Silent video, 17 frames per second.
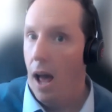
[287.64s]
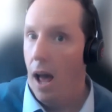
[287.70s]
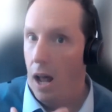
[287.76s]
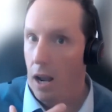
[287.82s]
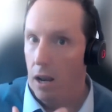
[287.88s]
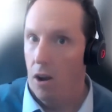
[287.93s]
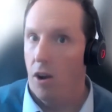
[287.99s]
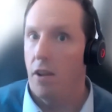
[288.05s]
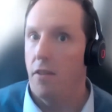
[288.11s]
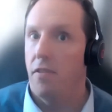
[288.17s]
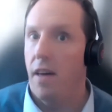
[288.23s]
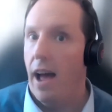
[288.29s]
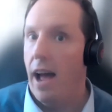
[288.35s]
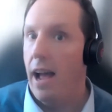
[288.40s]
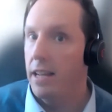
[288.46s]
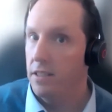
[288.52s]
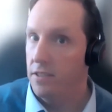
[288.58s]
A lot of
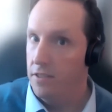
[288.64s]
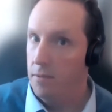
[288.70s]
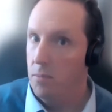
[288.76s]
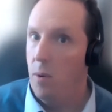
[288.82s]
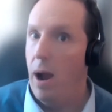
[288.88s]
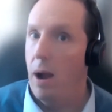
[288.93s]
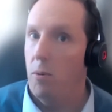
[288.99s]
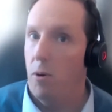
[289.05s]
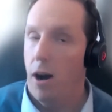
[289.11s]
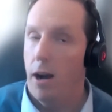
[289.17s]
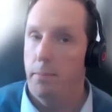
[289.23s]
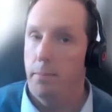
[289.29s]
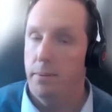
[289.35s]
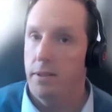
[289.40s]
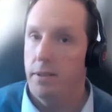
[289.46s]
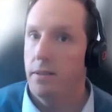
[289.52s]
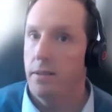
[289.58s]
that is from wet
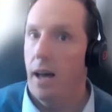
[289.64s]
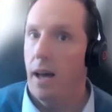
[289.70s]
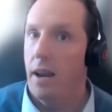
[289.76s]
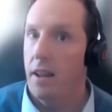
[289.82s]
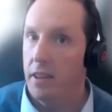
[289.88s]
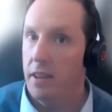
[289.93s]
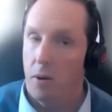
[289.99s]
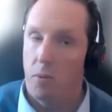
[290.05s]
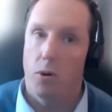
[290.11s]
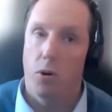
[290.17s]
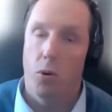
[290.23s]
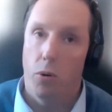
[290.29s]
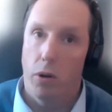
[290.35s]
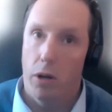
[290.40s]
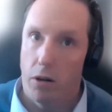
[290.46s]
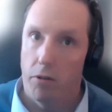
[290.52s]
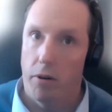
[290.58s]
wipes, and I think we're
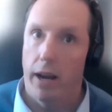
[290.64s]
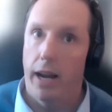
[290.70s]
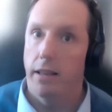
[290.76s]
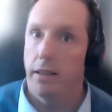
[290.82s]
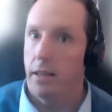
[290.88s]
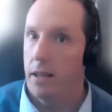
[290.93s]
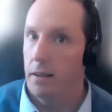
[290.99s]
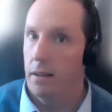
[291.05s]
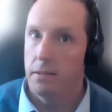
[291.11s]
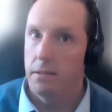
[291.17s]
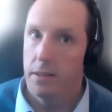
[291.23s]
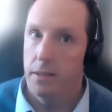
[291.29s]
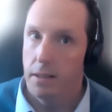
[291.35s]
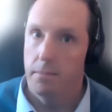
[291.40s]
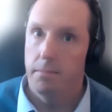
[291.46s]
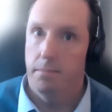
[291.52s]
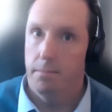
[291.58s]
all agreed that
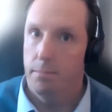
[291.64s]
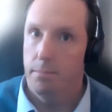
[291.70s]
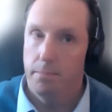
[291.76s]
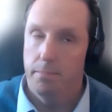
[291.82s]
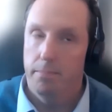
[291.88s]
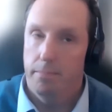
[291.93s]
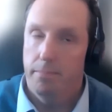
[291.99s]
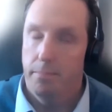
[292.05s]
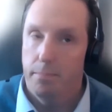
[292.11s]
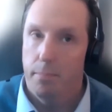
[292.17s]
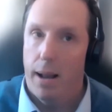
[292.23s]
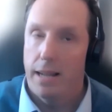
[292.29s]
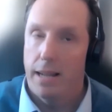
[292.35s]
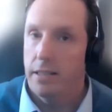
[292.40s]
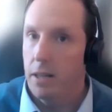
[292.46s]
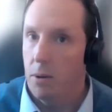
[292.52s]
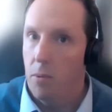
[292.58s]

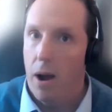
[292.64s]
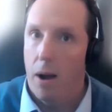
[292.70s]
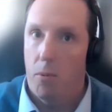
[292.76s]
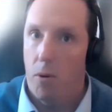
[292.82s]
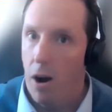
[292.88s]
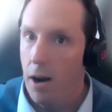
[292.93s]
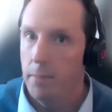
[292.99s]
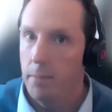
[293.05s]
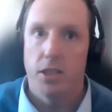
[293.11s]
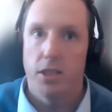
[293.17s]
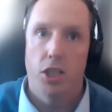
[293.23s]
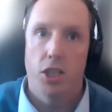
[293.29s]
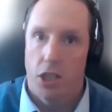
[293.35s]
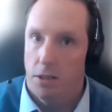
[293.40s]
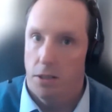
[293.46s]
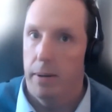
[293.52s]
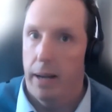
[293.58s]
plastic wet wipes
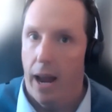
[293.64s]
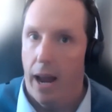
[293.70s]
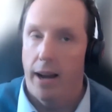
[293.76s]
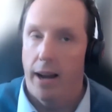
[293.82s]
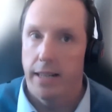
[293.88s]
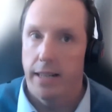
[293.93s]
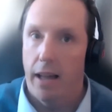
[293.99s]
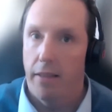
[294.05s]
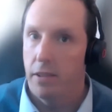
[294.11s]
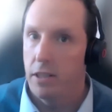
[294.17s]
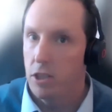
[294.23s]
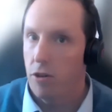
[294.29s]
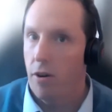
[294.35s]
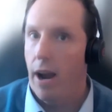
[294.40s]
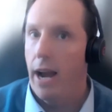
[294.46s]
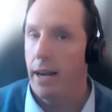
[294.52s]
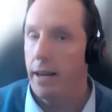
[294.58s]
shouldn't be going down the
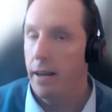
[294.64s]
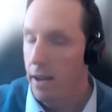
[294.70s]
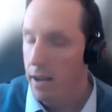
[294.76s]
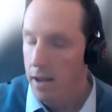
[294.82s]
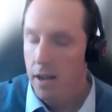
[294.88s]
drain.